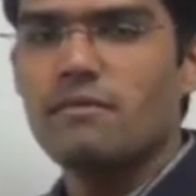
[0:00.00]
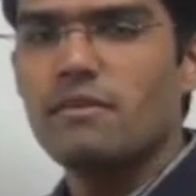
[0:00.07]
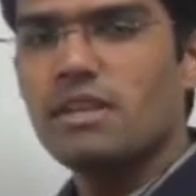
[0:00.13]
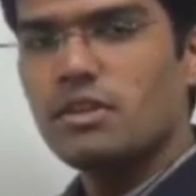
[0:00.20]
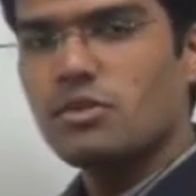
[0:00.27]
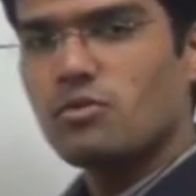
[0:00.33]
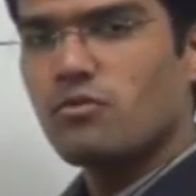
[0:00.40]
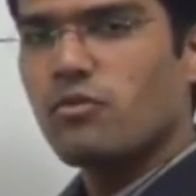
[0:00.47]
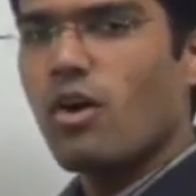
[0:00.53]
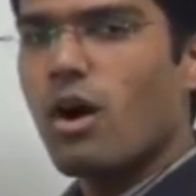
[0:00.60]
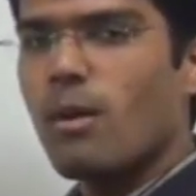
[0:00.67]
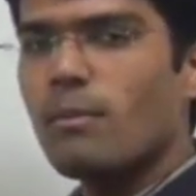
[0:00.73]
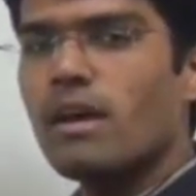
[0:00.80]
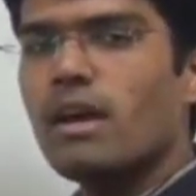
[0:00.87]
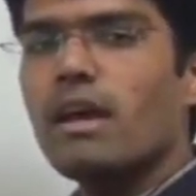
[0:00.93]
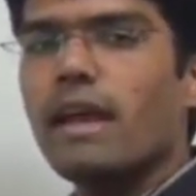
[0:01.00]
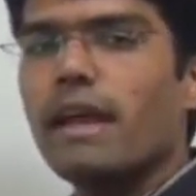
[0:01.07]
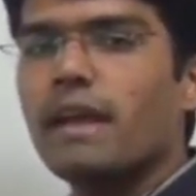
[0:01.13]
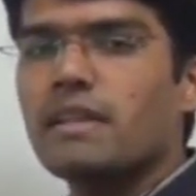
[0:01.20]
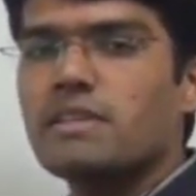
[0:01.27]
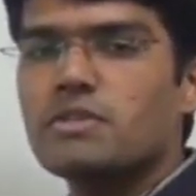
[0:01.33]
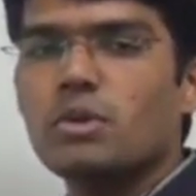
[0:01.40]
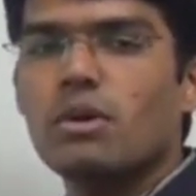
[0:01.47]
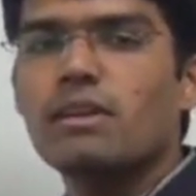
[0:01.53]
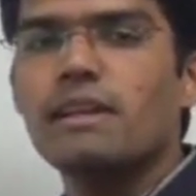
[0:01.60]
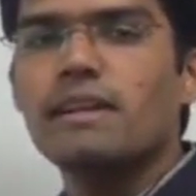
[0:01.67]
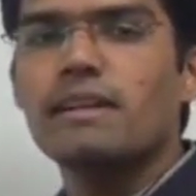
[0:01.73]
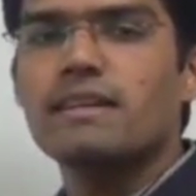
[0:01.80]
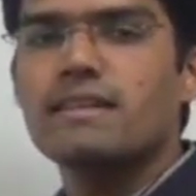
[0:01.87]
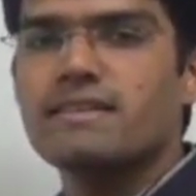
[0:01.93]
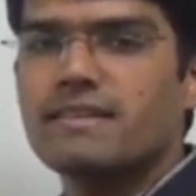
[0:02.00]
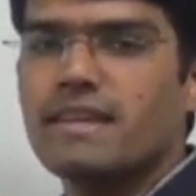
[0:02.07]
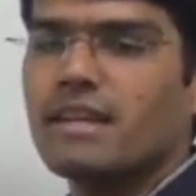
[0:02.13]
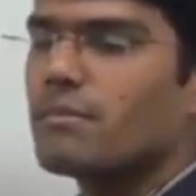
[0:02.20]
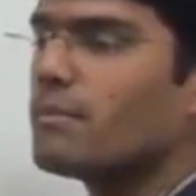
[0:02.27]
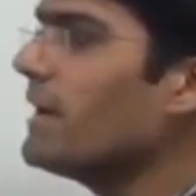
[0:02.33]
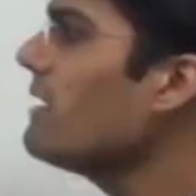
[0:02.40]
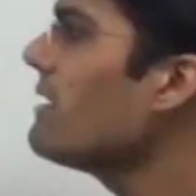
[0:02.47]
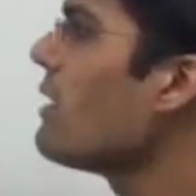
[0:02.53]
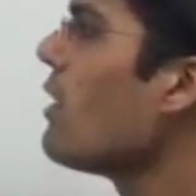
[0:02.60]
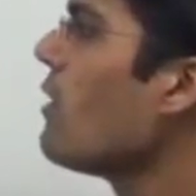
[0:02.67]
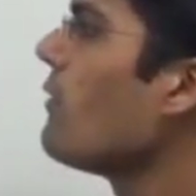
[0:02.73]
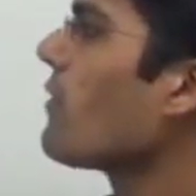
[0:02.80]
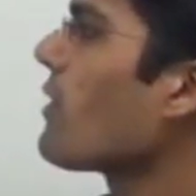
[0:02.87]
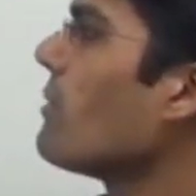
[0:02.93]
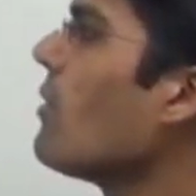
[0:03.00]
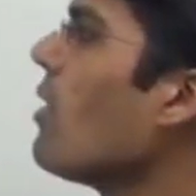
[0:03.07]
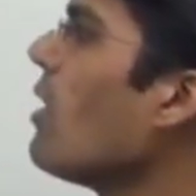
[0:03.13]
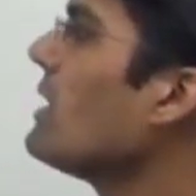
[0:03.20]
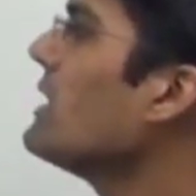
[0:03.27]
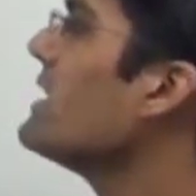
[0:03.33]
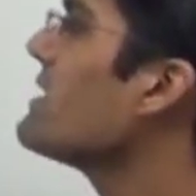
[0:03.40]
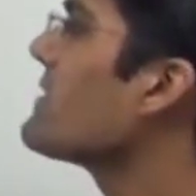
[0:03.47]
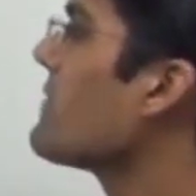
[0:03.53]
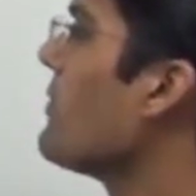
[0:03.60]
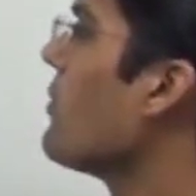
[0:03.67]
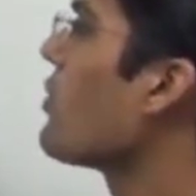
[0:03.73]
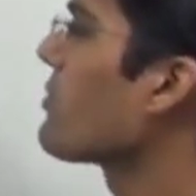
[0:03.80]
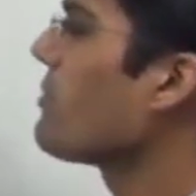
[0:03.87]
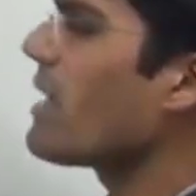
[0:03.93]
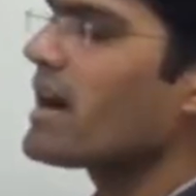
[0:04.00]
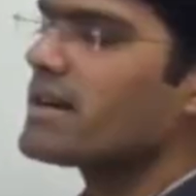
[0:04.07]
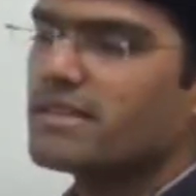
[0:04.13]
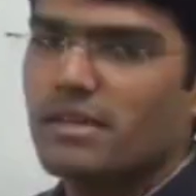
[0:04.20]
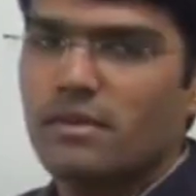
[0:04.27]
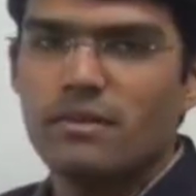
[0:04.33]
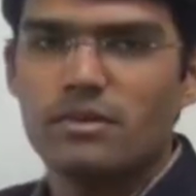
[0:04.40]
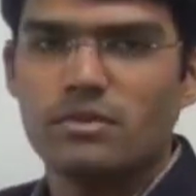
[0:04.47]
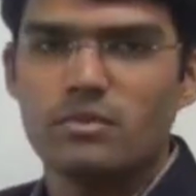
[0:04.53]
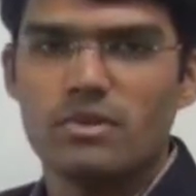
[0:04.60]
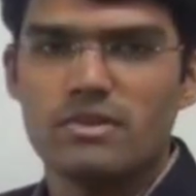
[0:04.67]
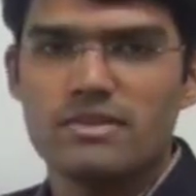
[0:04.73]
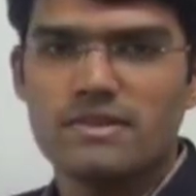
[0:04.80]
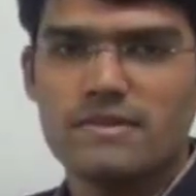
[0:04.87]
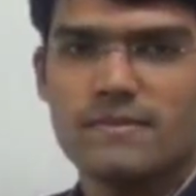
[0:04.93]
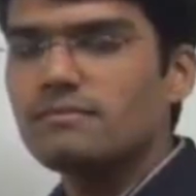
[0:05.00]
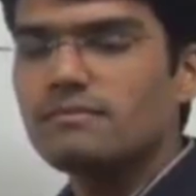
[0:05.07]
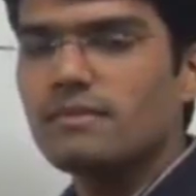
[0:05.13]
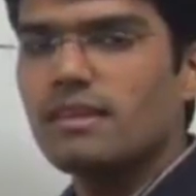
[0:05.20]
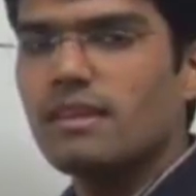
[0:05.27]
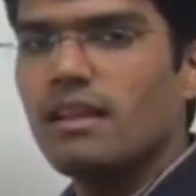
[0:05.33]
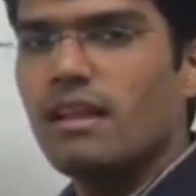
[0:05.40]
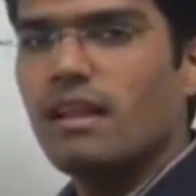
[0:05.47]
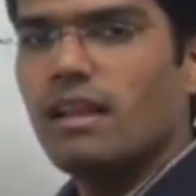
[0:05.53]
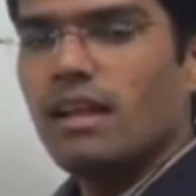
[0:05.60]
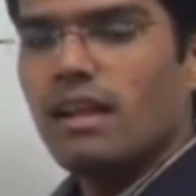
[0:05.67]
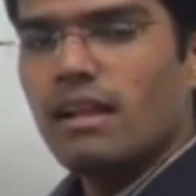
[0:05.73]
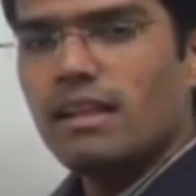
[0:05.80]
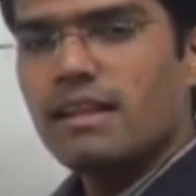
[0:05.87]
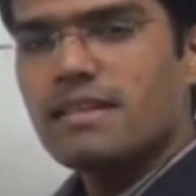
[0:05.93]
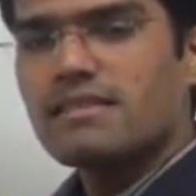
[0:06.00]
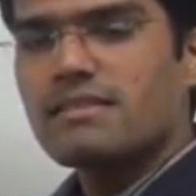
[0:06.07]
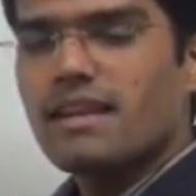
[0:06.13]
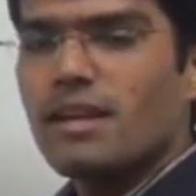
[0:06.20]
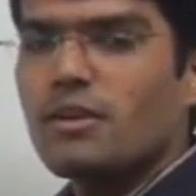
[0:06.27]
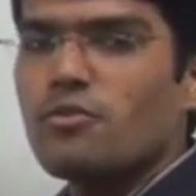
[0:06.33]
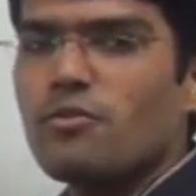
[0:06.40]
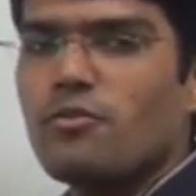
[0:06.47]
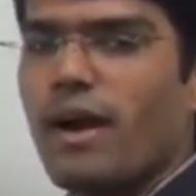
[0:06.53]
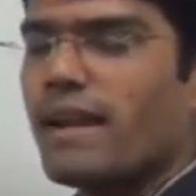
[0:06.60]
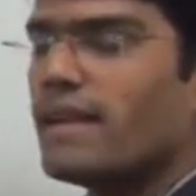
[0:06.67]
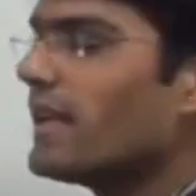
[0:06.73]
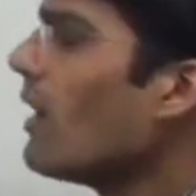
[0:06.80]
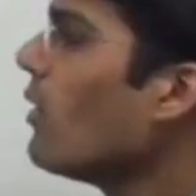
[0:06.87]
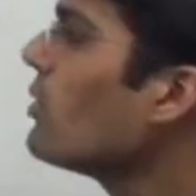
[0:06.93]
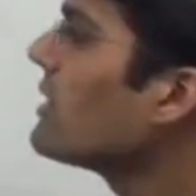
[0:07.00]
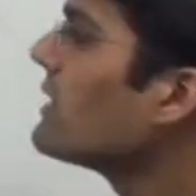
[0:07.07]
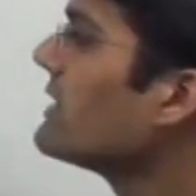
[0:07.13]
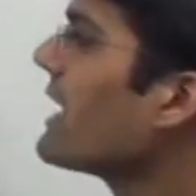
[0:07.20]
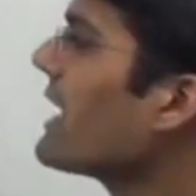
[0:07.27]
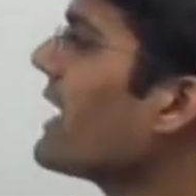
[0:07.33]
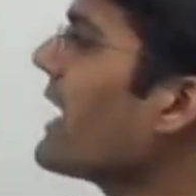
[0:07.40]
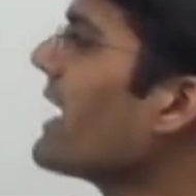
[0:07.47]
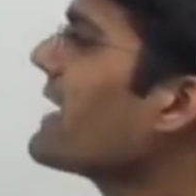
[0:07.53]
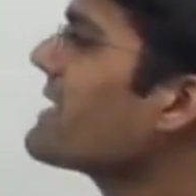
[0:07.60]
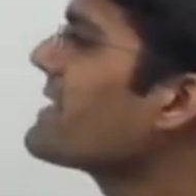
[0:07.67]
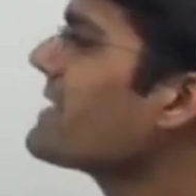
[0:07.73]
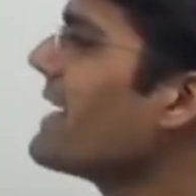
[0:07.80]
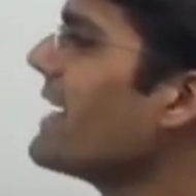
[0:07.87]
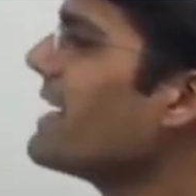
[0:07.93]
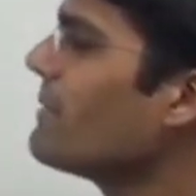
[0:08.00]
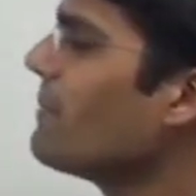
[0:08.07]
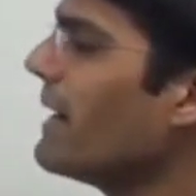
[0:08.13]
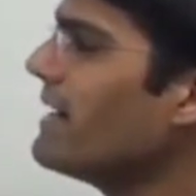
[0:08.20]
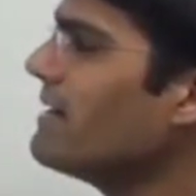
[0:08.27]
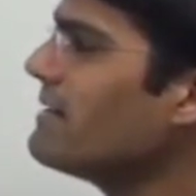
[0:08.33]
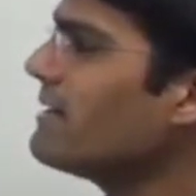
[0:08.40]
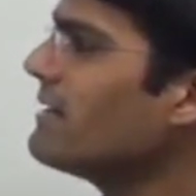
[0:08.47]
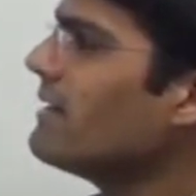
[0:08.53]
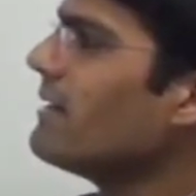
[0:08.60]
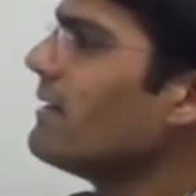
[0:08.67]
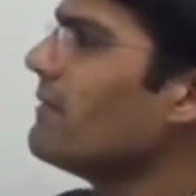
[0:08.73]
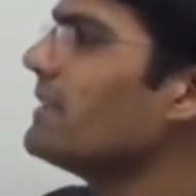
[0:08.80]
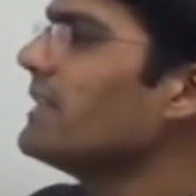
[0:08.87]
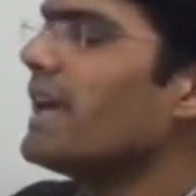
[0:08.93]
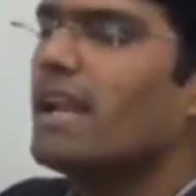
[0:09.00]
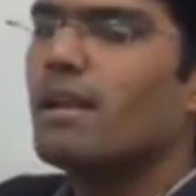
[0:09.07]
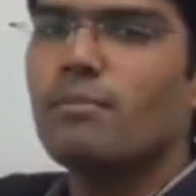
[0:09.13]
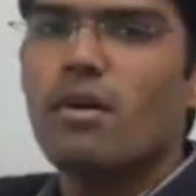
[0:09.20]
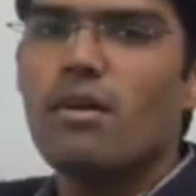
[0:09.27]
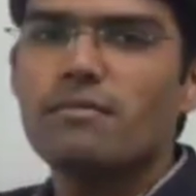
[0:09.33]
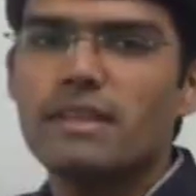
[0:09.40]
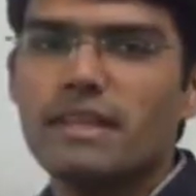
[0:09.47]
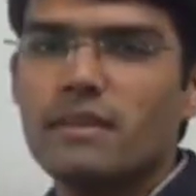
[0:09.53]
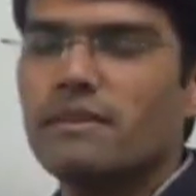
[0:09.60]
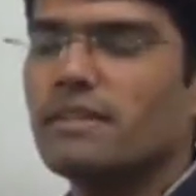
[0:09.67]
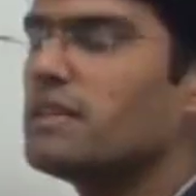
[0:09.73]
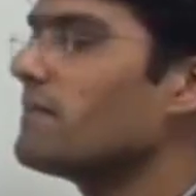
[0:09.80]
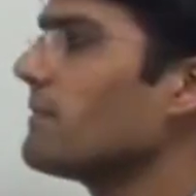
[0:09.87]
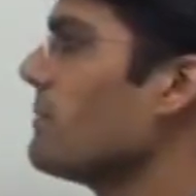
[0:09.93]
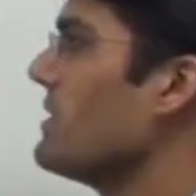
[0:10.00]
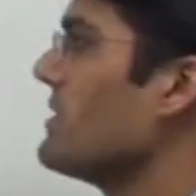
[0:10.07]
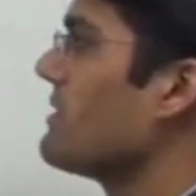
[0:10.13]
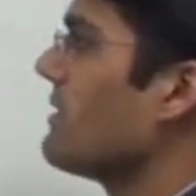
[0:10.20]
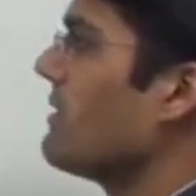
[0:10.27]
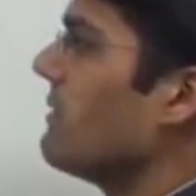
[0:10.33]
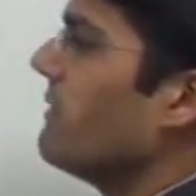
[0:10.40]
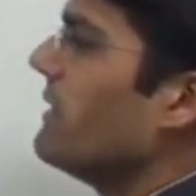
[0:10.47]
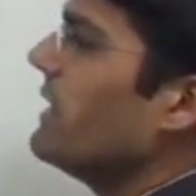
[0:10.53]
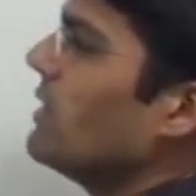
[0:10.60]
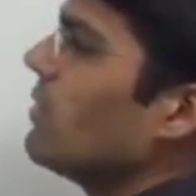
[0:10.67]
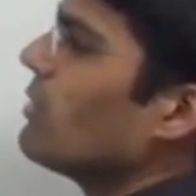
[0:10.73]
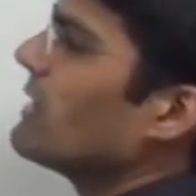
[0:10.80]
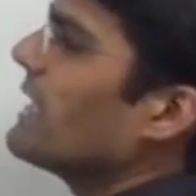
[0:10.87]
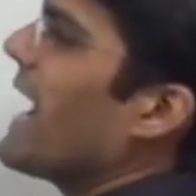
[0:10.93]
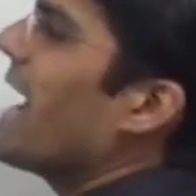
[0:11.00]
and we need to form a consolidated statement from all these 4 parts given to us. Let us try to find out the correct statement with the help of the given information. We know